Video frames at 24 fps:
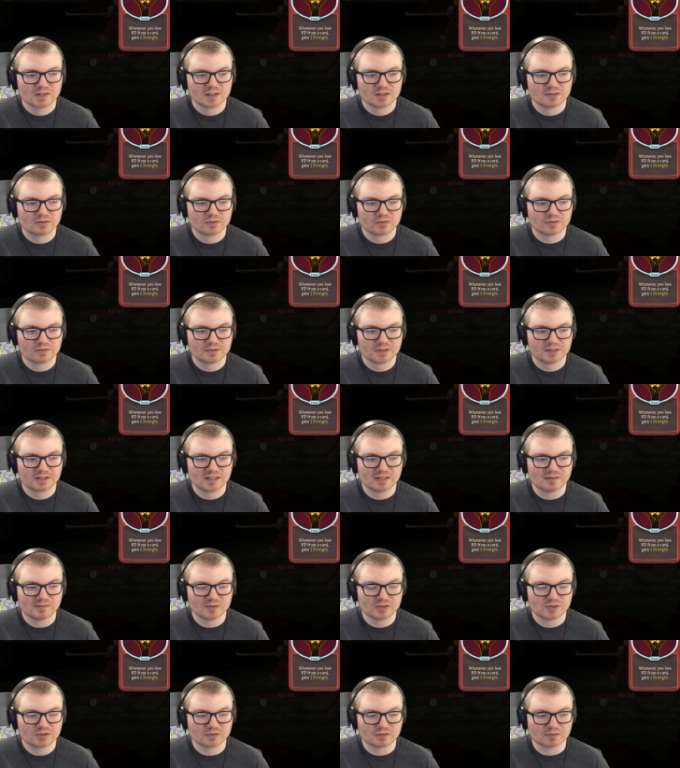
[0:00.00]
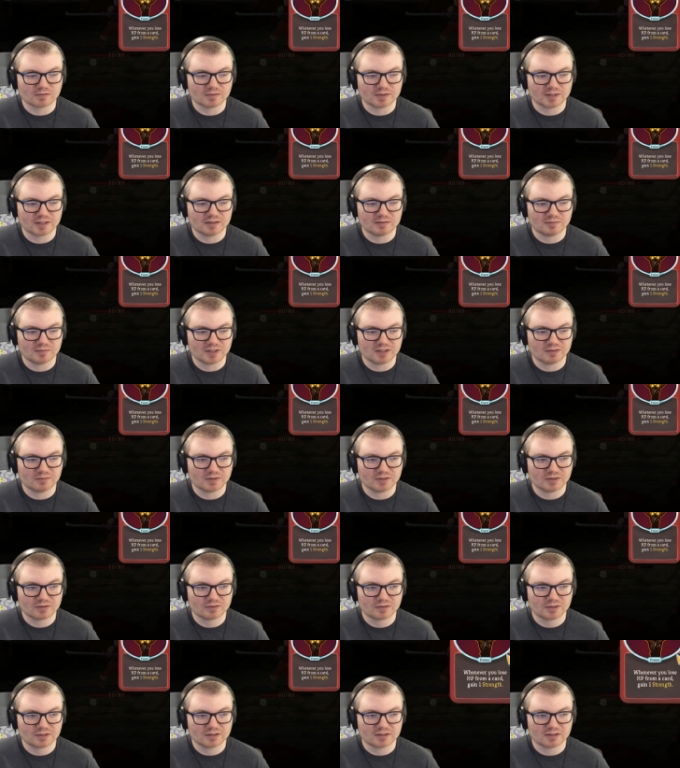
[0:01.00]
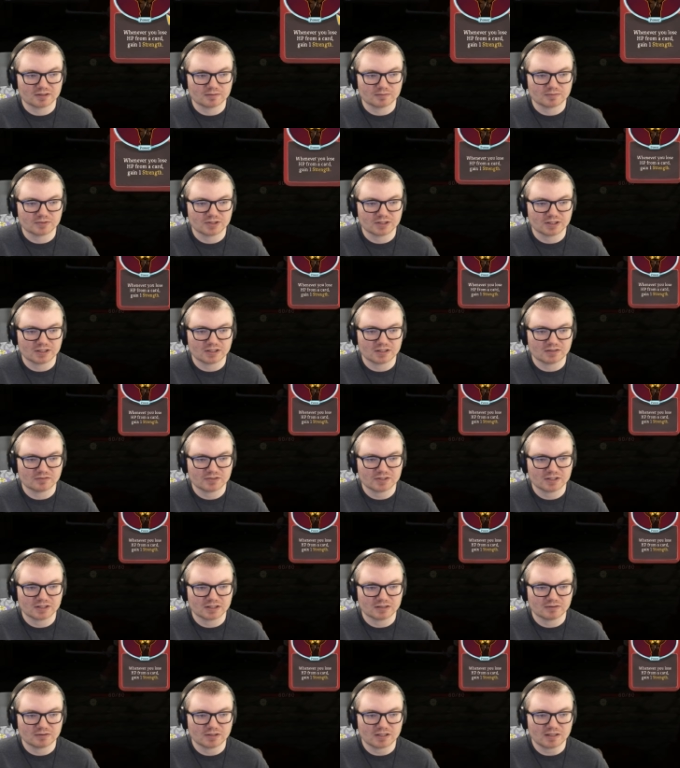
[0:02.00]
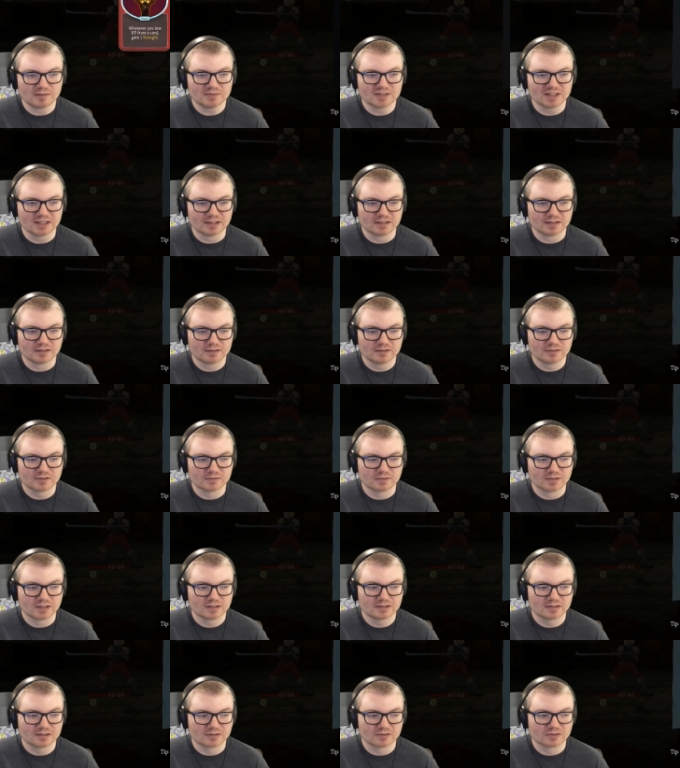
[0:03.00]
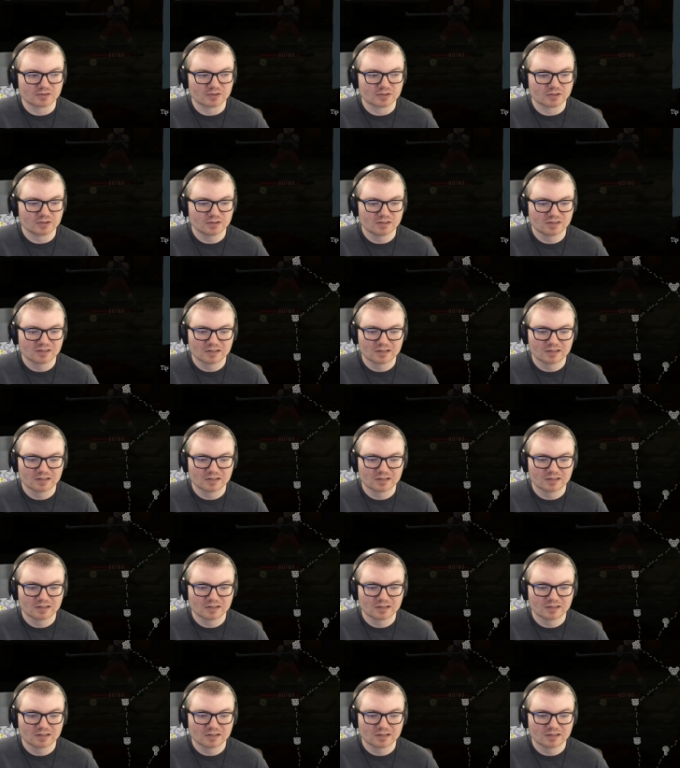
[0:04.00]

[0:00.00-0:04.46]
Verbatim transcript: Deal 3 damage to a random enemy 3 times. Yeah, I've seen that one. I'm taking this one. That sounds good.